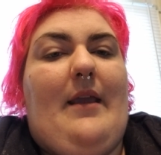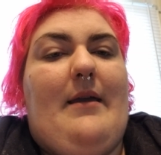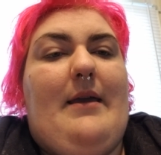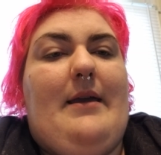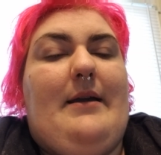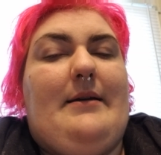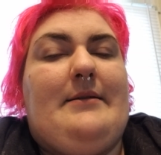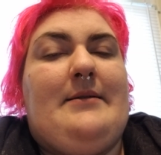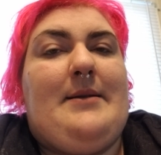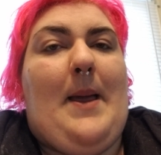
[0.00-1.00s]

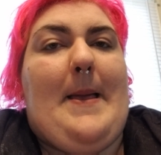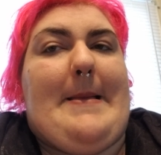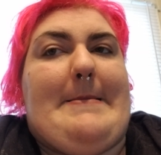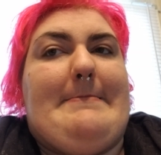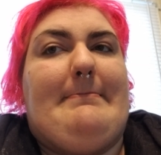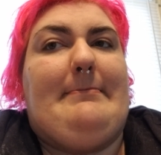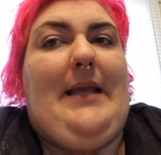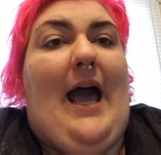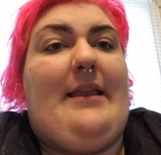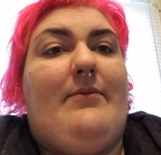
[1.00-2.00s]
And
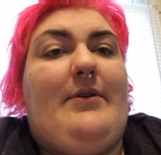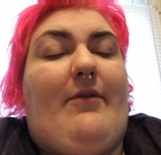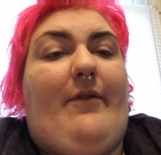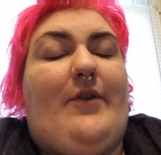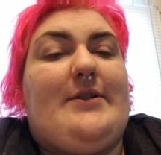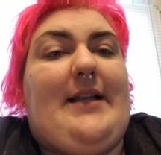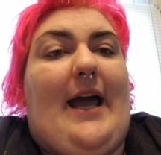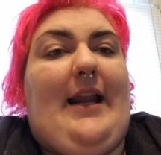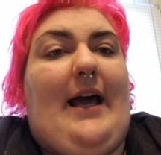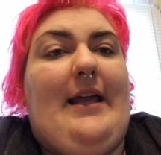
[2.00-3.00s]
yeah, and then we did a reverse
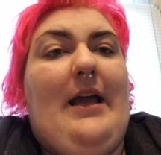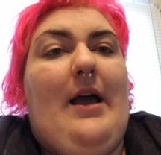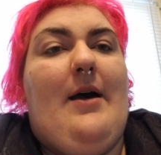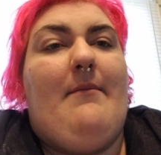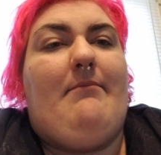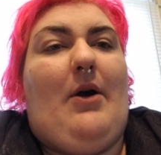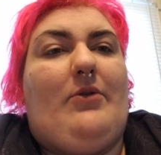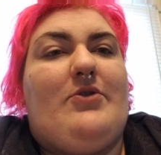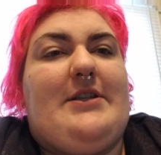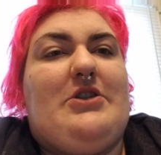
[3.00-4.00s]
tie-dye. My
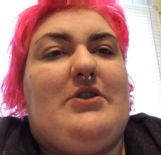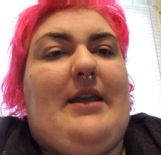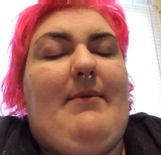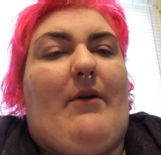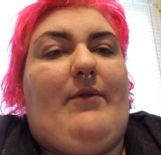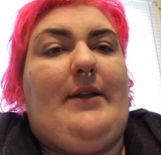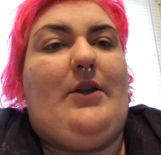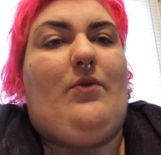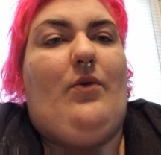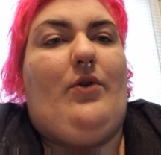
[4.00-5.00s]
older sister's came out really
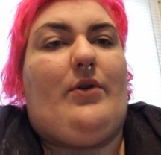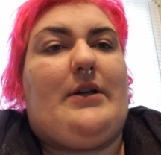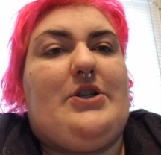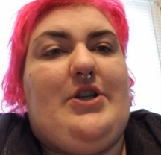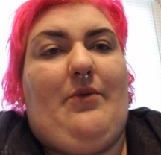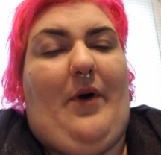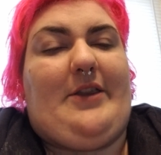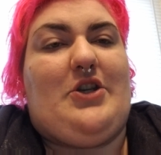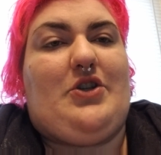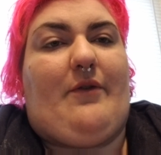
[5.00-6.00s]
cool because she wet
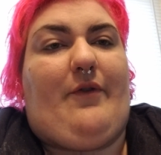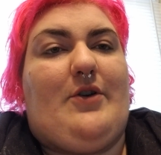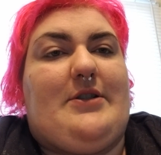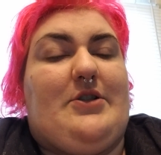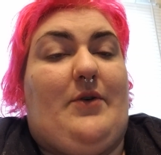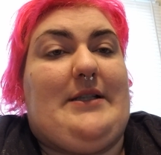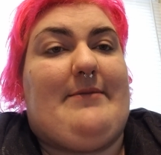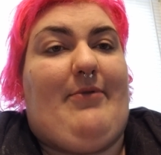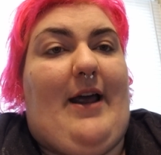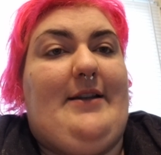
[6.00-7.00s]
the shirt first, so it
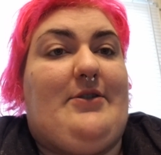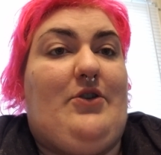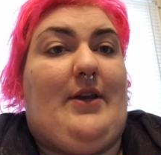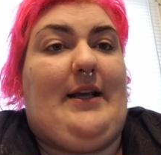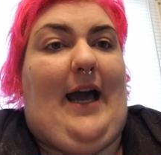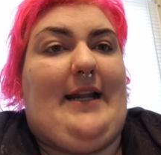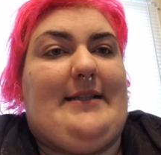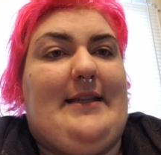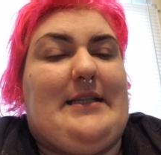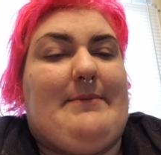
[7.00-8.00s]
spread, so you can kind of
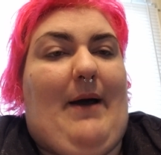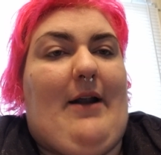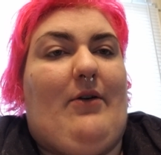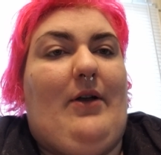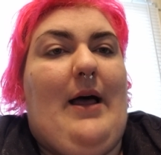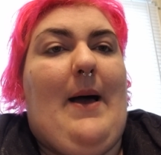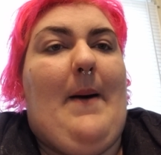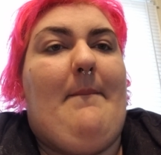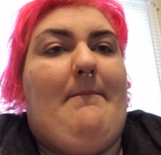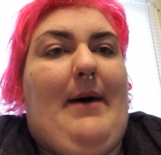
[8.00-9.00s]
see the spiral.
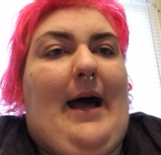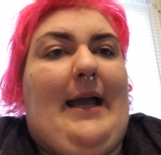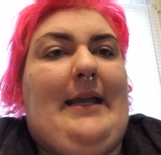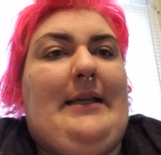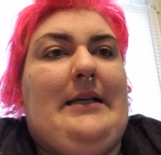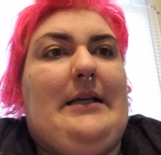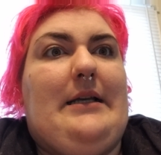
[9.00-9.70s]
Mine,